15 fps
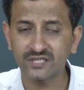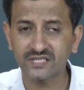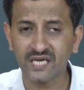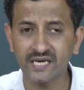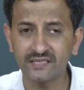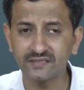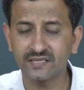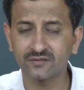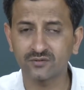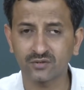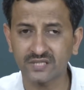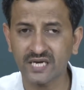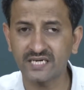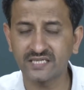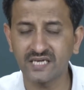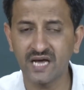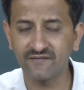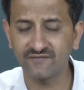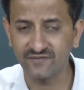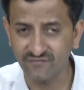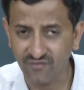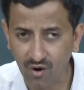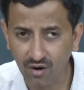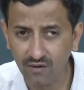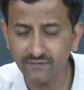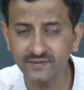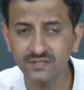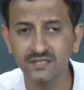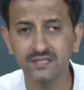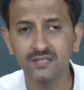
science and society have evolved,